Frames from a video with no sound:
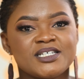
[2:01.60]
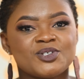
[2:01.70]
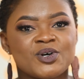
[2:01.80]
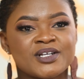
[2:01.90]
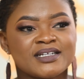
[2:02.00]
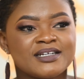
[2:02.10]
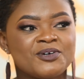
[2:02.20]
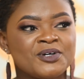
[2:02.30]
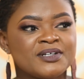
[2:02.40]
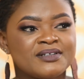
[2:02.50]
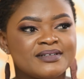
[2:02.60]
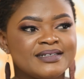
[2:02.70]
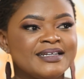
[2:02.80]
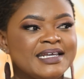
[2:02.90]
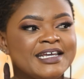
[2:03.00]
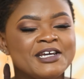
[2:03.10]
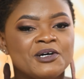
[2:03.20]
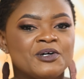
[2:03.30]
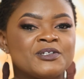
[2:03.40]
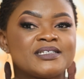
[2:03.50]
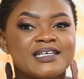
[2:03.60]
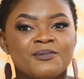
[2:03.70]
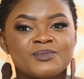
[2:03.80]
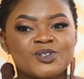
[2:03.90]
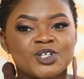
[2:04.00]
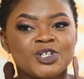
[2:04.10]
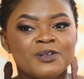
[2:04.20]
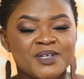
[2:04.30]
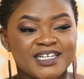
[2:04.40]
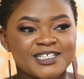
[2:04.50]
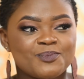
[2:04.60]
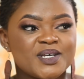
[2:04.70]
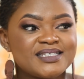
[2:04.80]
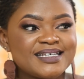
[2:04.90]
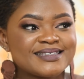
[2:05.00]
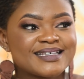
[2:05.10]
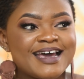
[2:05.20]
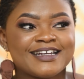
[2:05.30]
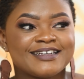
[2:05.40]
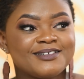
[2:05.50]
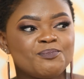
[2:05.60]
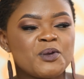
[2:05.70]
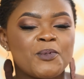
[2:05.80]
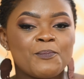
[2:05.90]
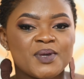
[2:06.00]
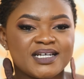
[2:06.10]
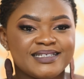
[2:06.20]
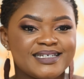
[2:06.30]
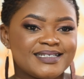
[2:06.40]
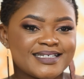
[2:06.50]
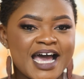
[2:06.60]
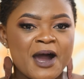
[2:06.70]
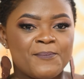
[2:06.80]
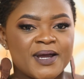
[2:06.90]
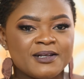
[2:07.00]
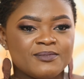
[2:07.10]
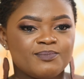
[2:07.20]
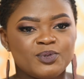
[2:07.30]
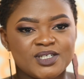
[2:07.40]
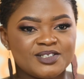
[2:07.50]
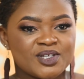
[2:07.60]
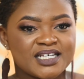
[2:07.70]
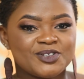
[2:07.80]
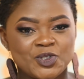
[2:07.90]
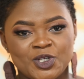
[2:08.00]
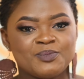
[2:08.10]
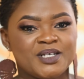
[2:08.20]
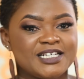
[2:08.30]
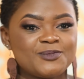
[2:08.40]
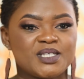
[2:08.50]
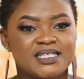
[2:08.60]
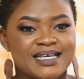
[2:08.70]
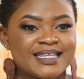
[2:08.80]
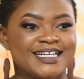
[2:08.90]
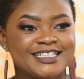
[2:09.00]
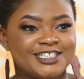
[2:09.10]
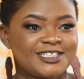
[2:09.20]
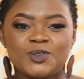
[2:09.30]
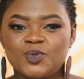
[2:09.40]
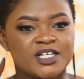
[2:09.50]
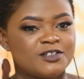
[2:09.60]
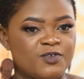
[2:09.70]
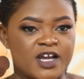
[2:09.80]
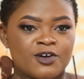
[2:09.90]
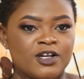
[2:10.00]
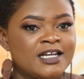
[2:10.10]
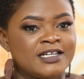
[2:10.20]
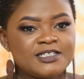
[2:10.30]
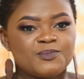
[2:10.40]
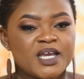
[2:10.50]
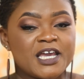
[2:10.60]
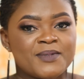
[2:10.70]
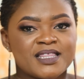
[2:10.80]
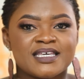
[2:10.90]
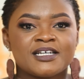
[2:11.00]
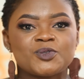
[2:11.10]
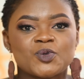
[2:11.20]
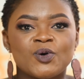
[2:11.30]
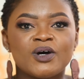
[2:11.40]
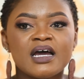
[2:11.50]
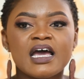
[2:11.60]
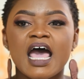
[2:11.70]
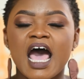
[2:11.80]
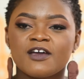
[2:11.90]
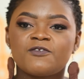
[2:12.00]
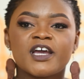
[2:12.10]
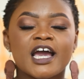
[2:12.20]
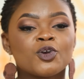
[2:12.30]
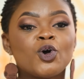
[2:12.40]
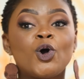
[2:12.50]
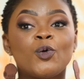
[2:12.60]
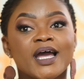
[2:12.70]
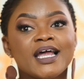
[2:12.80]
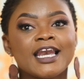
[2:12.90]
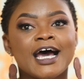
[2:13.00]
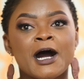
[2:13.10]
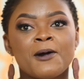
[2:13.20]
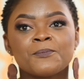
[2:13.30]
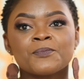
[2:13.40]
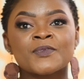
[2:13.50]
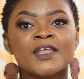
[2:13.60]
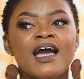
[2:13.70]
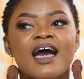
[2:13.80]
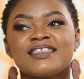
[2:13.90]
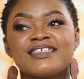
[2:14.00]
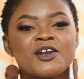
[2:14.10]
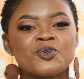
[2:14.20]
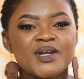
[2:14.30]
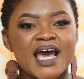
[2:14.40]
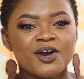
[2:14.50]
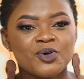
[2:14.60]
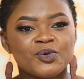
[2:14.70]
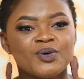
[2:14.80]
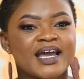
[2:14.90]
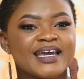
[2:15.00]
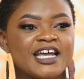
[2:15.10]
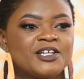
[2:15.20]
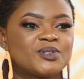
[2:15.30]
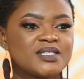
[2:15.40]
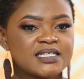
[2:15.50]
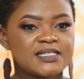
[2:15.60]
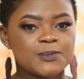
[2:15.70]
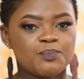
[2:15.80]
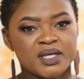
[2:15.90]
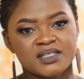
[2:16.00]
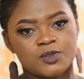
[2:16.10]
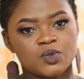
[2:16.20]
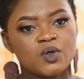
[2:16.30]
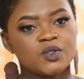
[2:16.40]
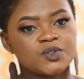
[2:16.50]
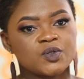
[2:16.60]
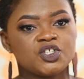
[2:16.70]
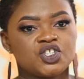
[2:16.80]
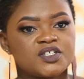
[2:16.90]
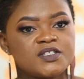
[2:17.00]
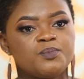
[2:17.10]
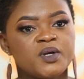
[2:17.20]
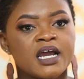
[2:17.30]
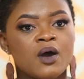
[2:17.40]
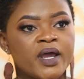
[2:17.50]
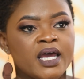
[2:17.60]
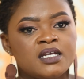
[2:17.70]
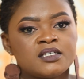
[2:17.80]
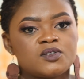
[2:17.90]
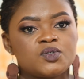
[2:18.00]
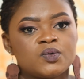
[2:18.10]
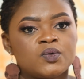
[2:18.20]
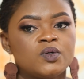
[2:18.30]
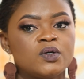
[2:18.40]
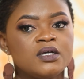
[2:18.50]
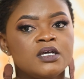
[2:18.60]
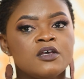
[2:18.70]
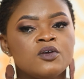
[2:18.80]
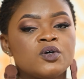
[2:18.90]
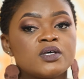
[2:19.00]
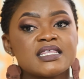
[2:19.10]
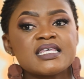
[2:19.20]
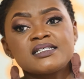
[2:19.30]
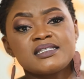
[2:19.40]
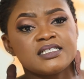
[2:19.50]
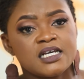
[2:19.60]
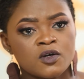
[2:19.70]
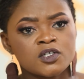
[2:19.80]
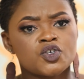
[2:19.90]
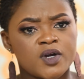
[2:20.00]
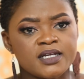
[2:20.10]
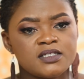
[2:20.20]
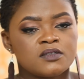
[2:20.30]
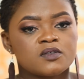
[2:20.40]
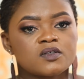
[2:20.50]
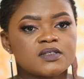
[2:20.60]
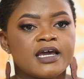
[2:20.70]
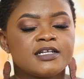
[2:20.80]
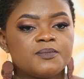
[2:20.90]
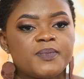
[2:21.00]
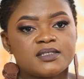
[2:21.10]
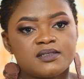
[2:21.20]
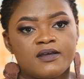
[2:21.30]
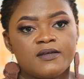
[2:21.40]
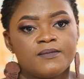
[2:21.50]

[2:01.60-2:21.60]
it on some social media spaces, and people picked it up and put it on their social media spaces, and then it just went viral and it became a thing. So I figured, oh well, other than Udaku, I can use this space to also just bring awareness to, you know, the things that are not right in society per se.